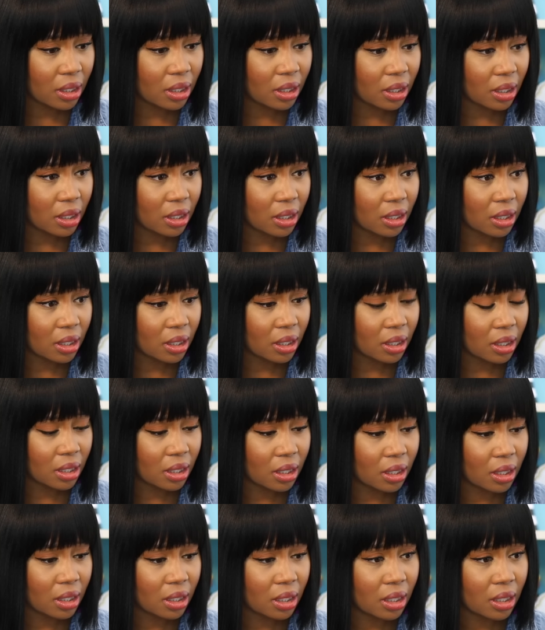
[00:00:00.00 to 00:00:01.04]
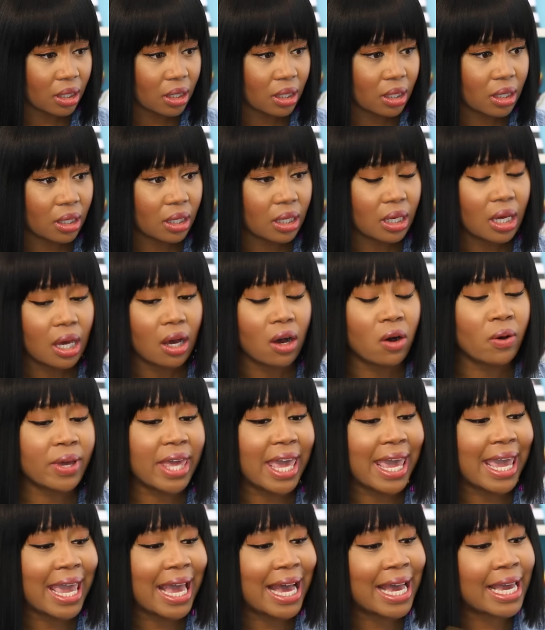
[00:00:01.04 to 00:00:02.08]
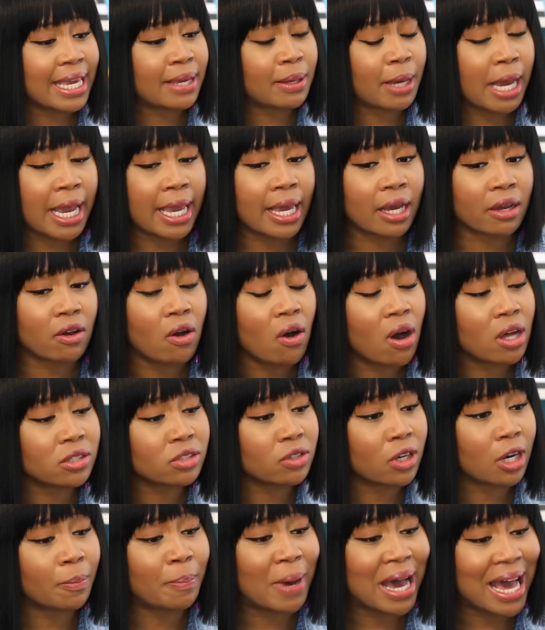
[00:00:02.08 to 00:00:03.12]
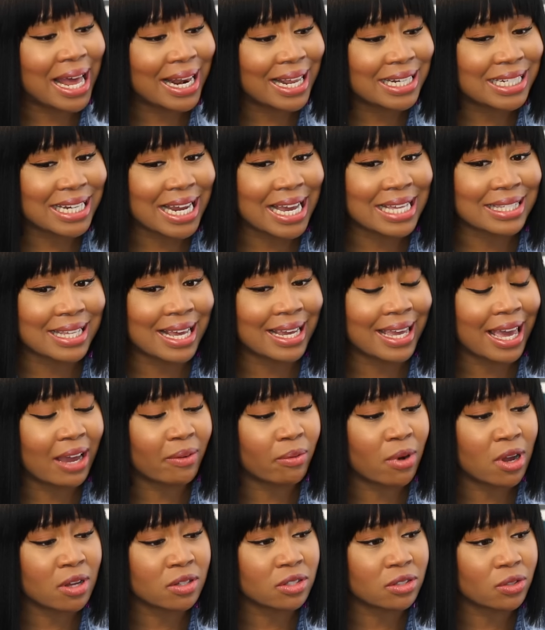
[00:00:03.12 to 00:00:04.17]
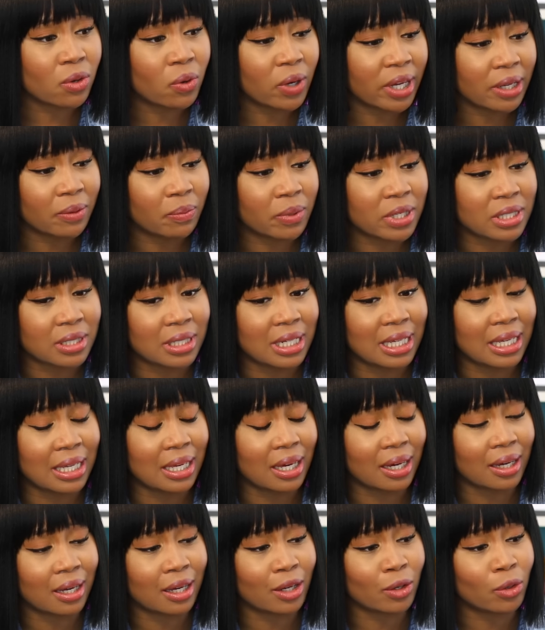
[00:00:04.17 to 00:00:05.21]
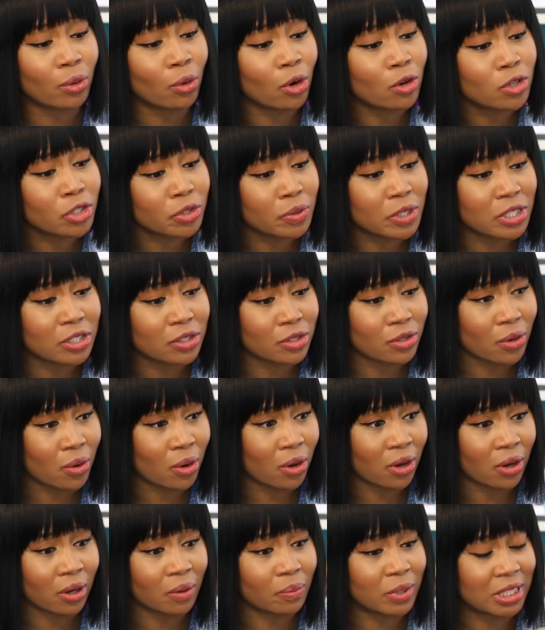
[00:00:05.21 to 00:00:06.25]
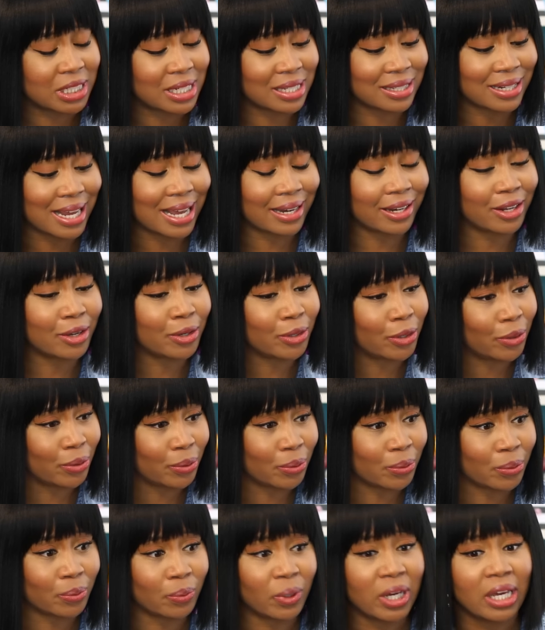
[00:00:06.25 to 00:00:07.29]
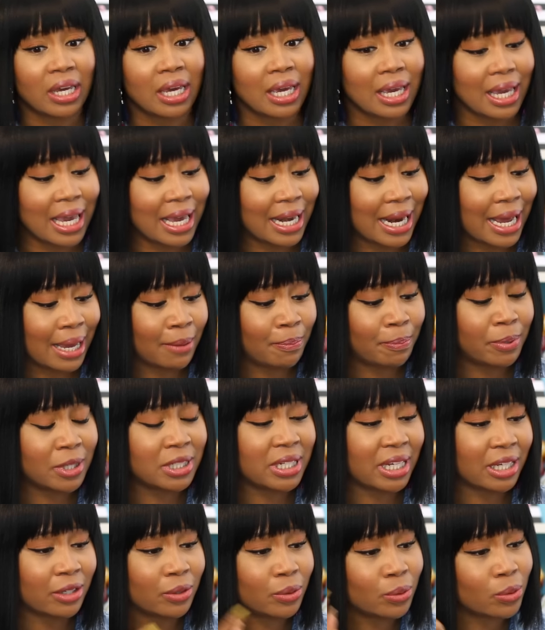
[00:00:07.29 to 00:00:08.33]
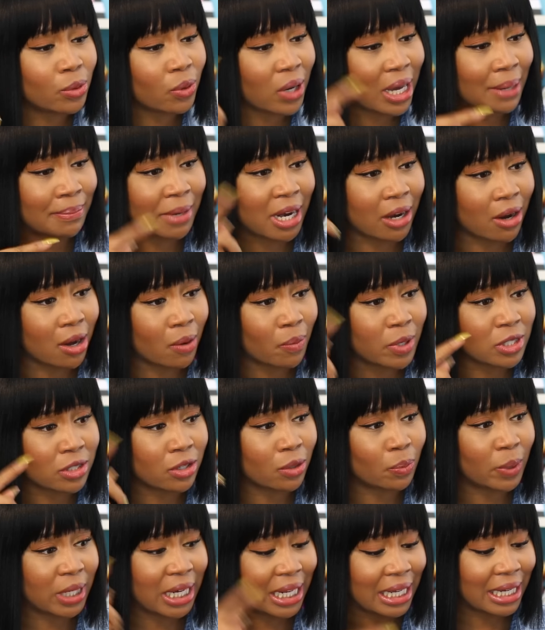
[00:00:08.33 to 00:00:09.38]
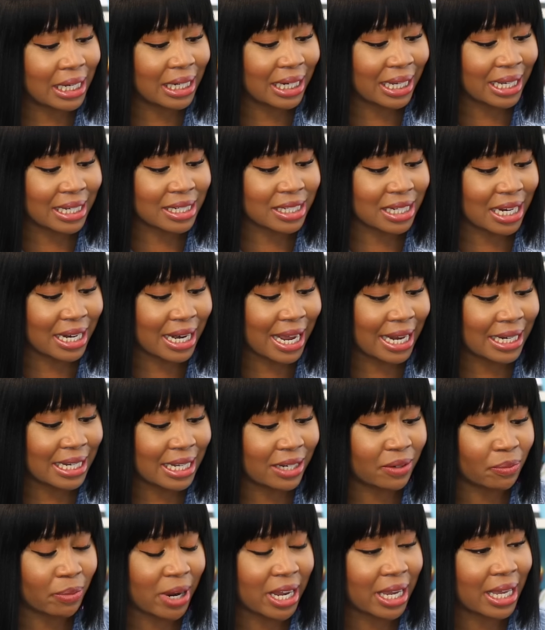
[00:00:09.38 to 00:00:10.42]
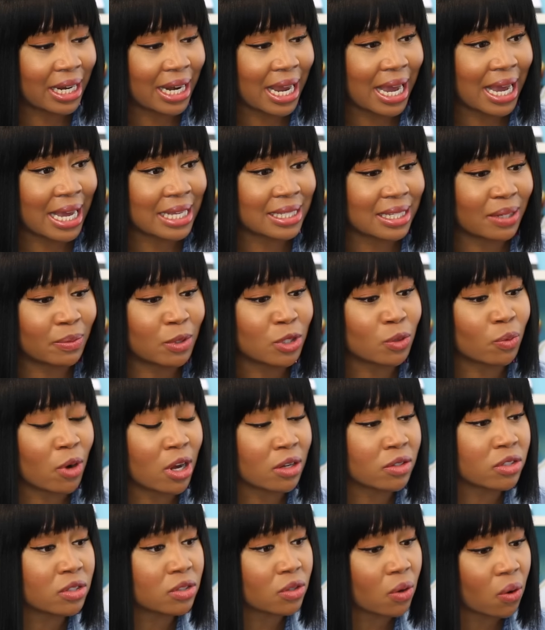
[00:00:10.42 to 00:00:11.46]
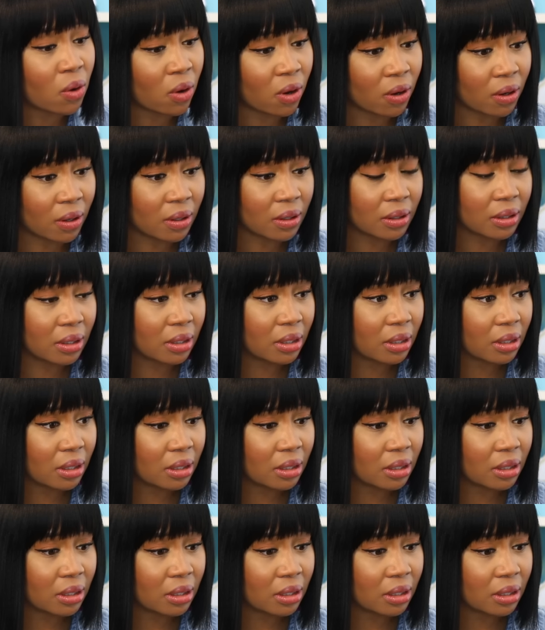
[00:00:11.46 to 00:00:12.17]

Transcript: Oh, he mentioned it. Yes, ma'am. Okay, I I called to apologize. I got wrong store. It was the uh, grocery store, which is not near you. And I put it in Google. I'm not always good with English, and I didn't recognize it was wrong store.